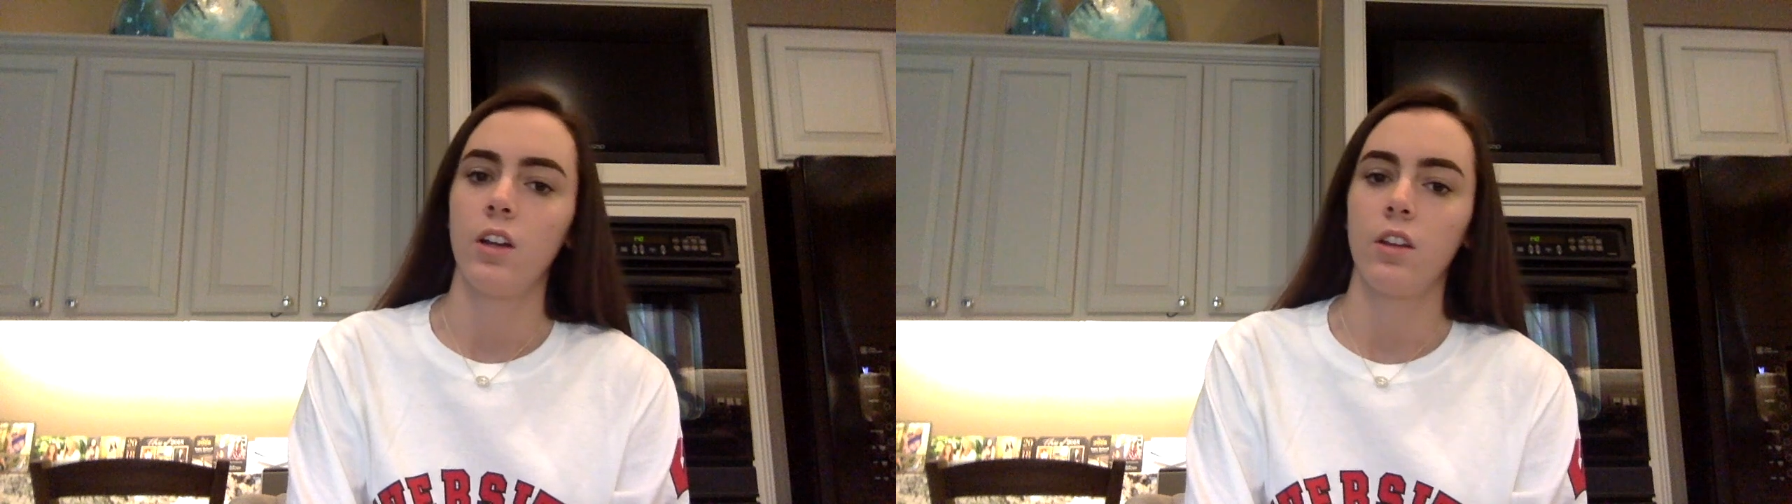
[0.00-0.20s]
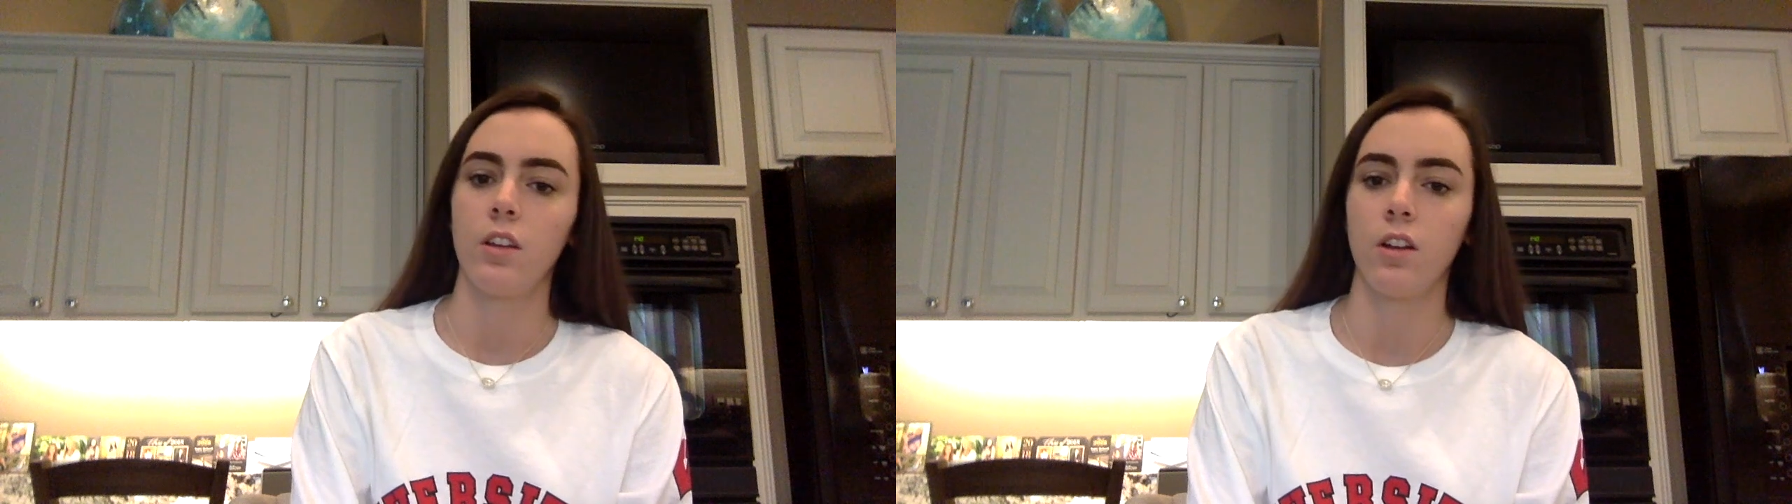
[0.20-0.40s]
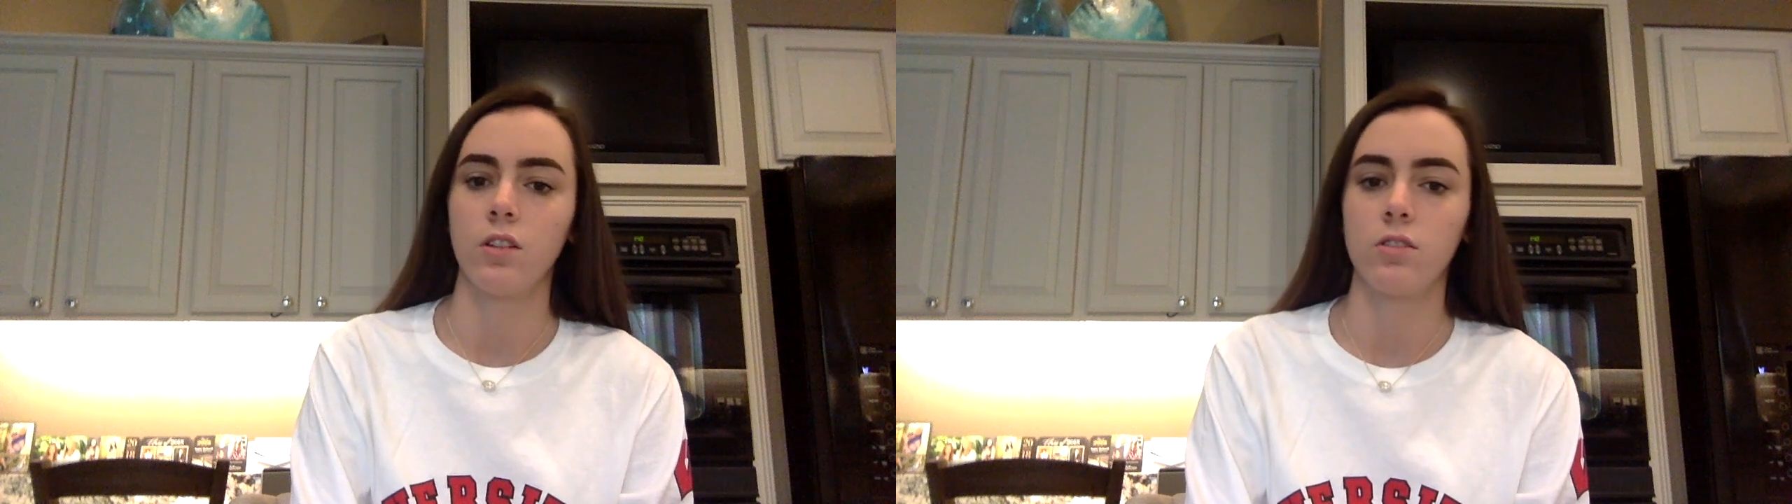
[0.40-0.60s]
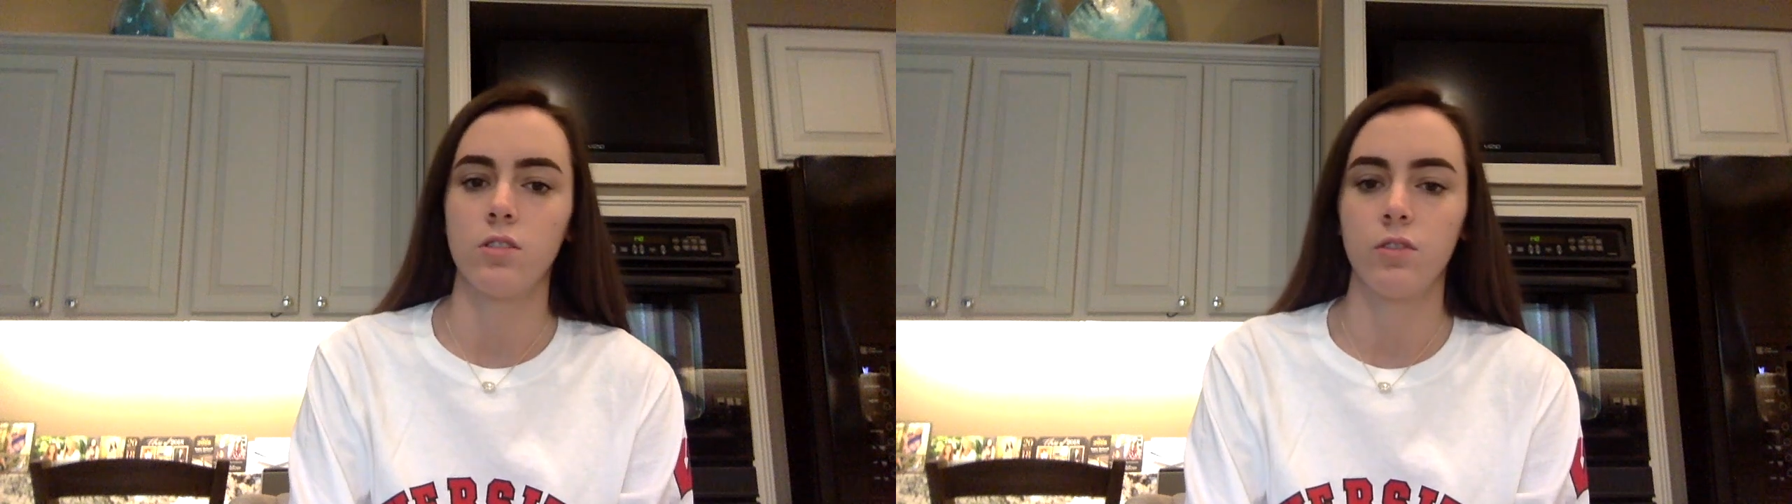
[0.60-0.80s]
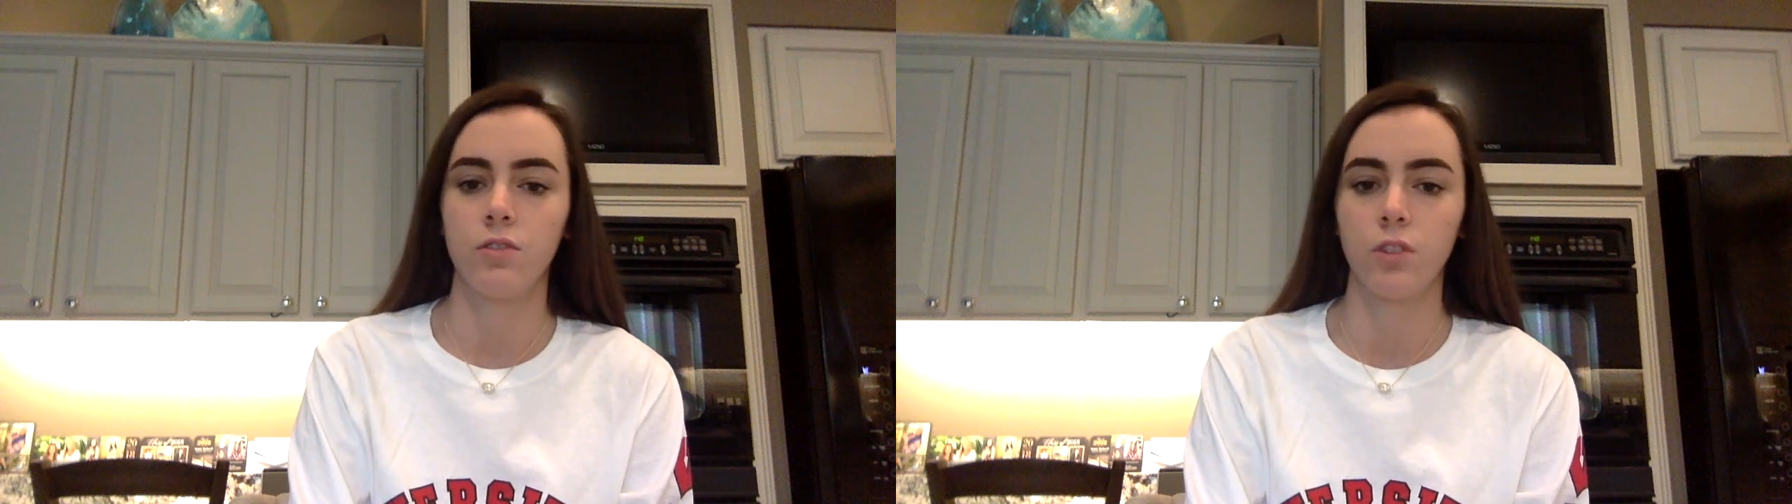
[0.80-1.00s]

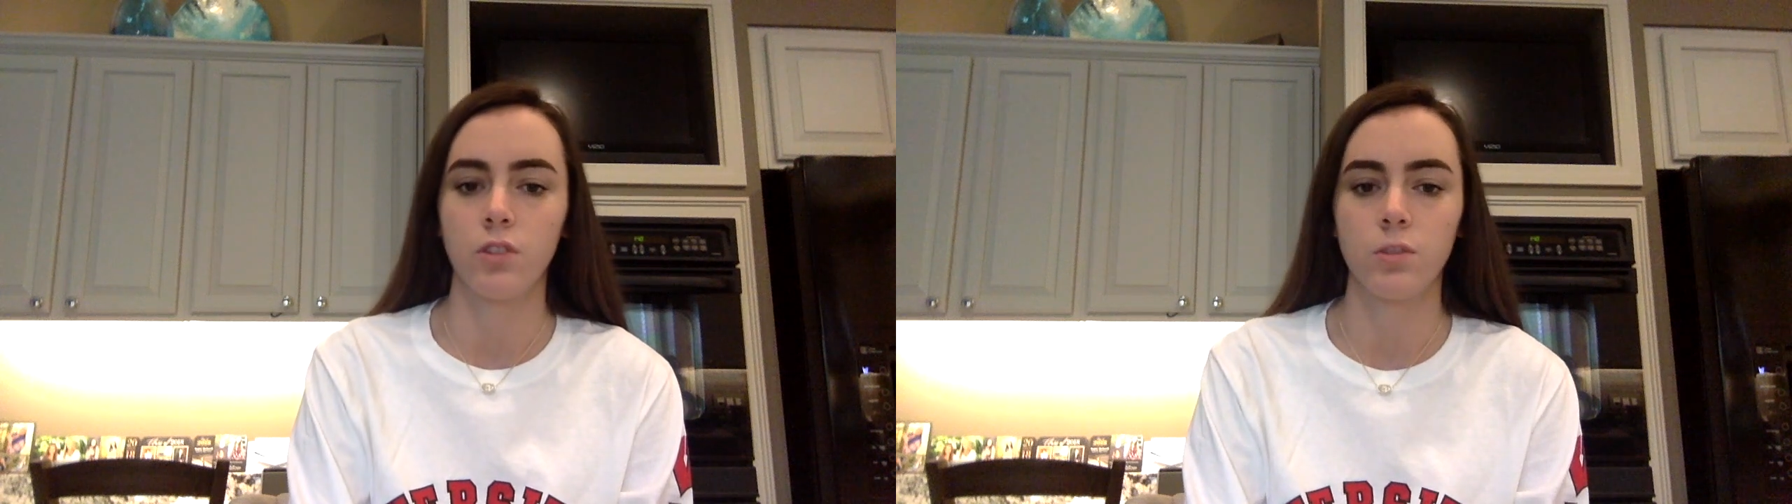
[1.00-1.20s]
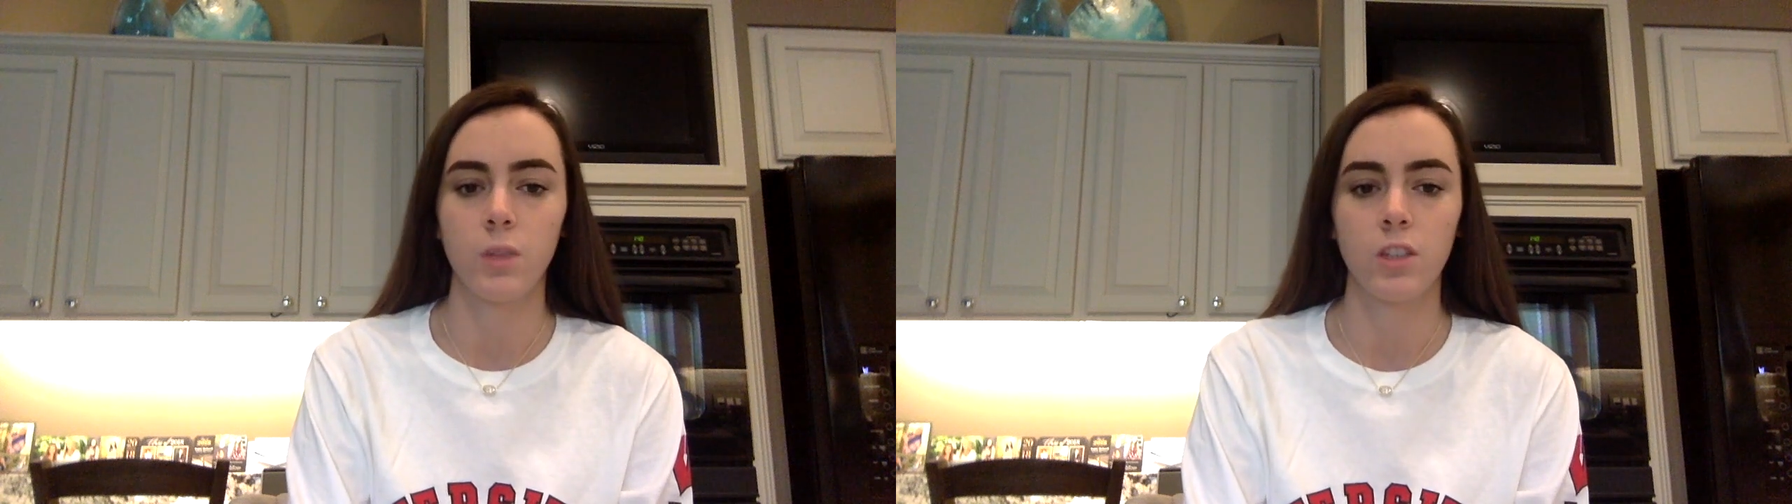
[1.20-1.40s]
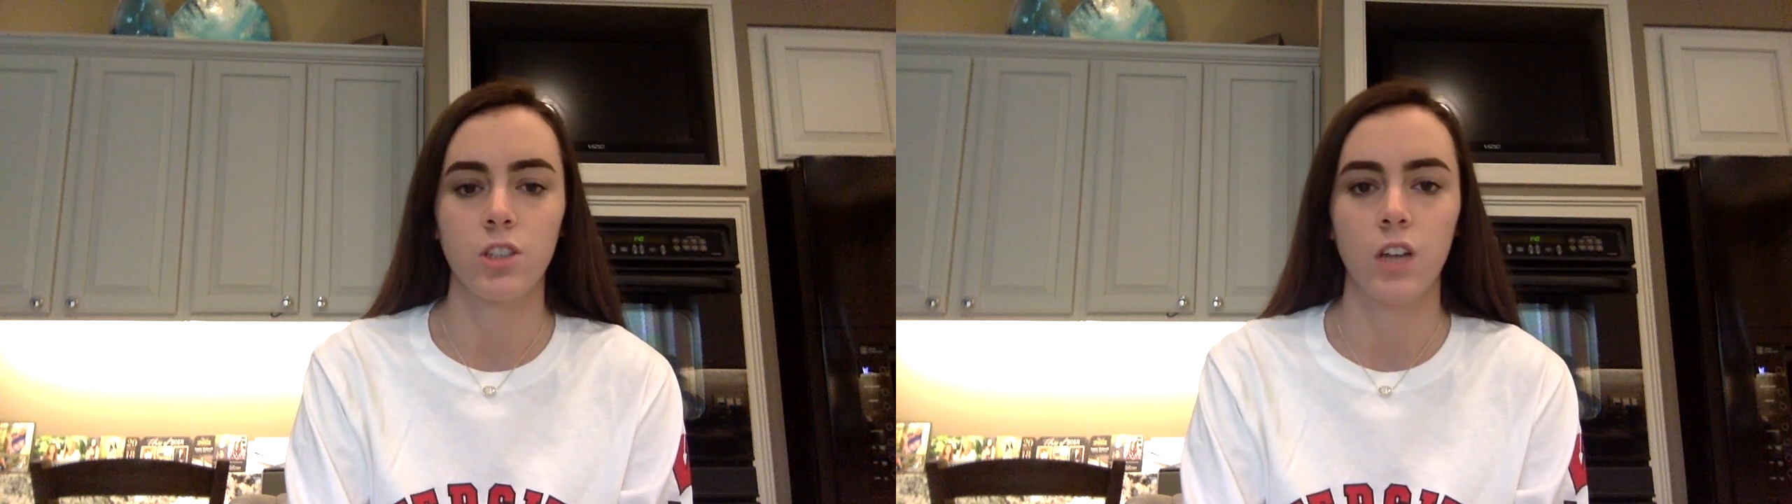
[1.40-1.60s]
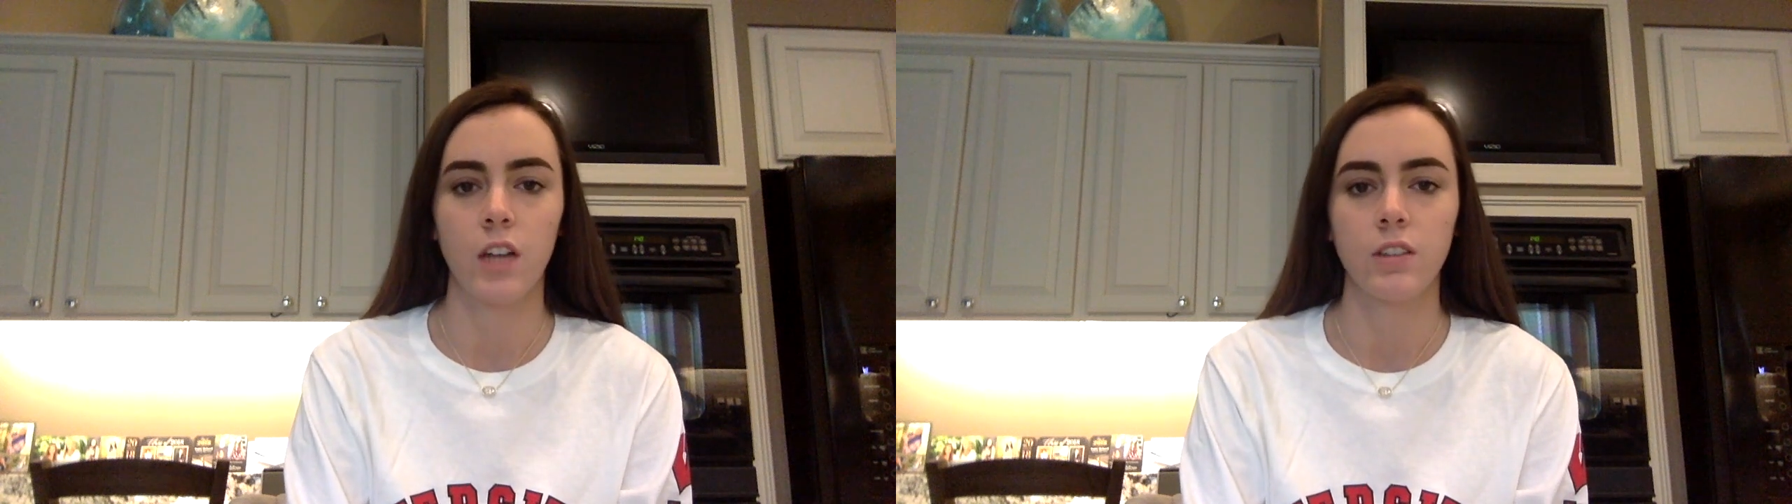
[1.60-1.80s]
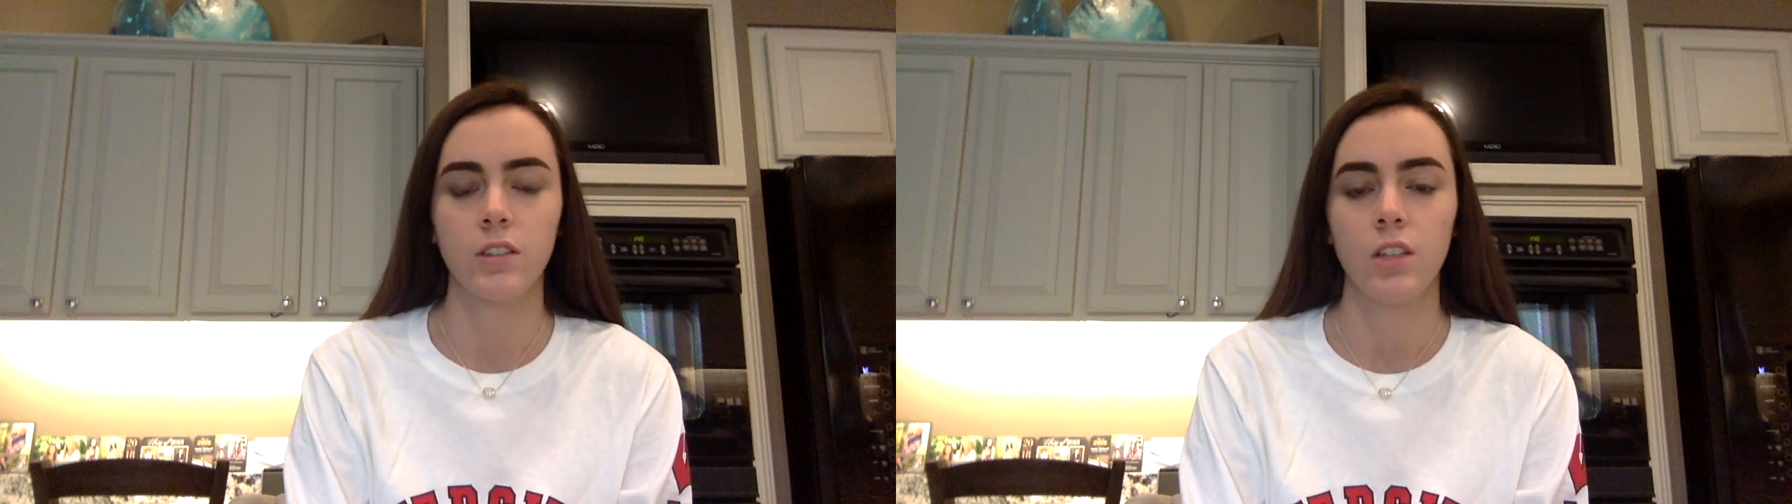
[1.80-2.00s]
There's full swing
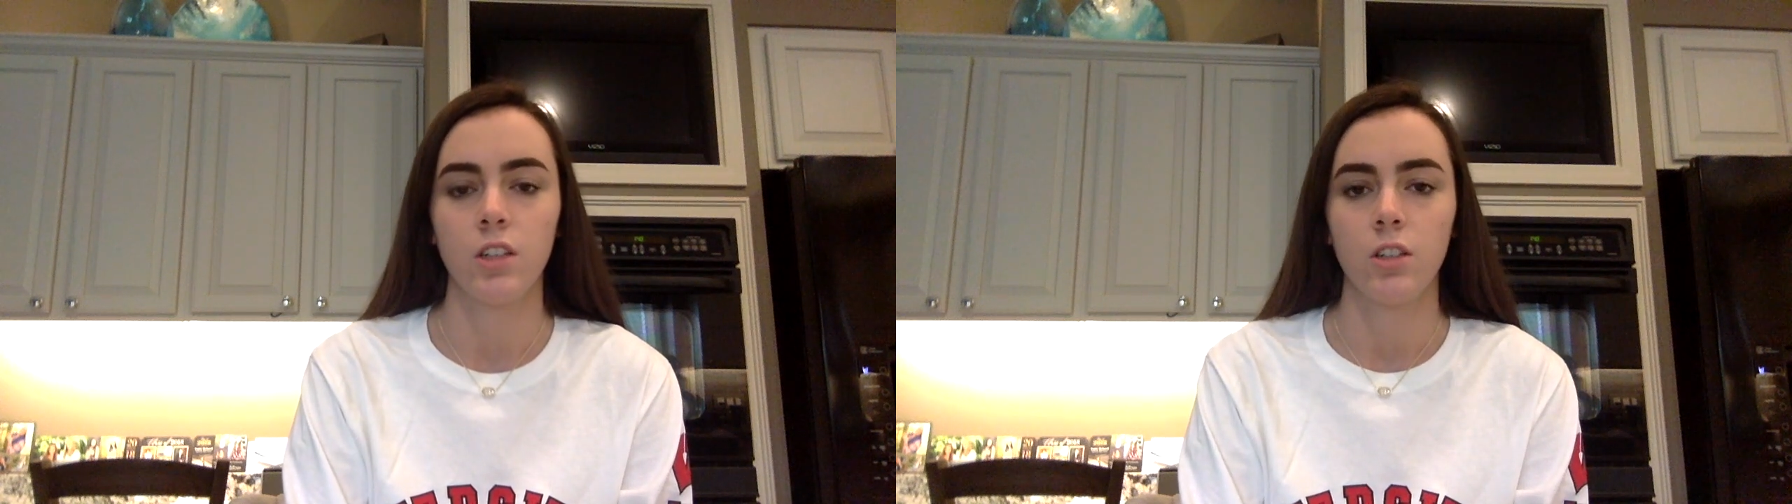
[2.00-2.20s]
shots,